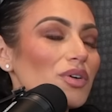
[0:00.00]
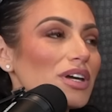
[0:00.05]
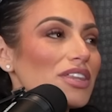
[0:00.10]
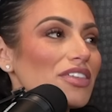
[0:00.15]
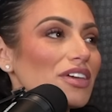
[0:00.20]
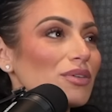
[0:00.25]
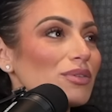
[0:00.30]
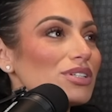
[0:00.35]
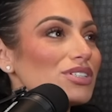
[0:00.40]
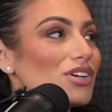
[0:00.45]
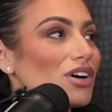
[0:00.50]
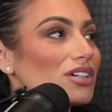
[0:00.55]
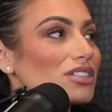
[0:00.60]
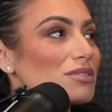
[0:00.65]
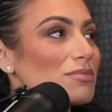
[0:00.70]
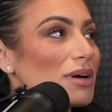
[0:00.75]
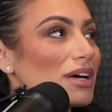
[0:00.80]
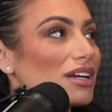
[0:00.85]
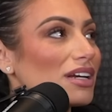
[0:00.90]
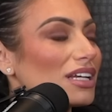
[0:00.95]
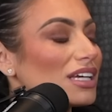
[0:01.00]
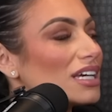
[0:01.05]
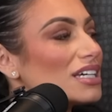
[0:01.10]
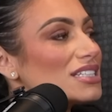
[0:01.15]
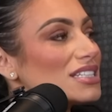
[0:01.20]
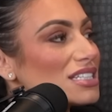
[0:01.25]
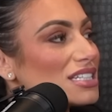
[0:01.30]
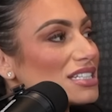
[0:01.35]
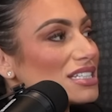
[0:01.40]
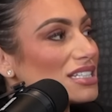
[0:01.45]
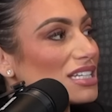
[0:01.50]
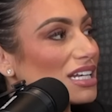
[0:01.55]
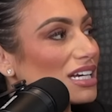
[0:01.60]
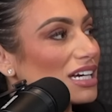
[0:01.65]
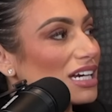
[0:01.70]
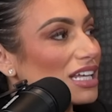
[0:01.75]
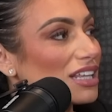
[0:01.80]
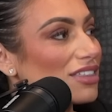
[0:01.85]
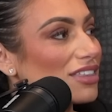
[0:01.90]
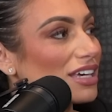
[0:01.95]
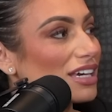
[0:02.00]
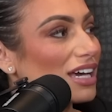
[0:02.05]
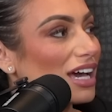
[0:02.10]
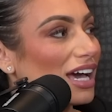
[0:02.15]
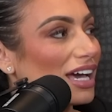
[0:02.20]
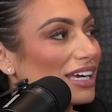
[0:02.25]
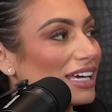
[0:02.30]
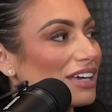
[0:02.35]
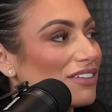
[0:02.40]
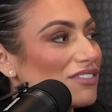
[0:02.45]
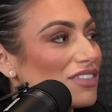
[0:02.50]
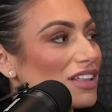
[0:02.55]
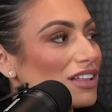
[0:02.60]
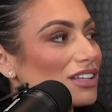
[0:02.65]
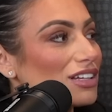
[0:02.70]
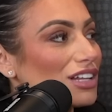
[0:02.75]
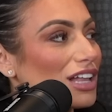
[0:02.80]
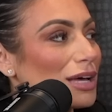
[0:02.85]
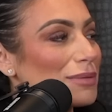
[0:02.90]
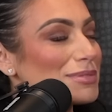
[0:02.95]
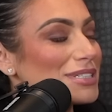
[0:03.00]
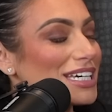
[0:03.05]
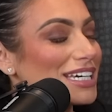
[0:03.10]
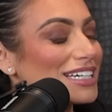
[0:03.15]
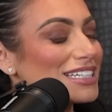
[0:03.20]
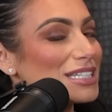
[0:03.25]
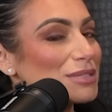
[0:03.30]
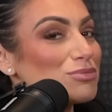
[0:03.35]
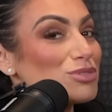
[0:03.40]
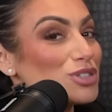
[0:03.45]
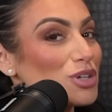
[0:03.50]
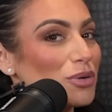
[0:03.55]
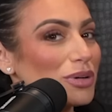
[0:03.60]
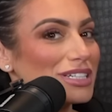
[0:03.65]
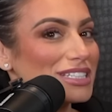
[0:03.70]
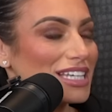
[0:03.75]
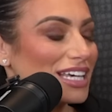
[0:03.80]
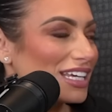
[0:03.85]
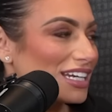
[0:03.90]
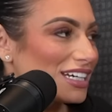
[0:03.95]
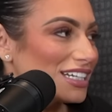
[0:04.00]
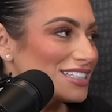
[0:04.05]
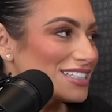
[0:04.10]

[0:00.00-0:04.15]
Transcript: I think we talked about it again since then. And I think I gave the little update because I'm so excited.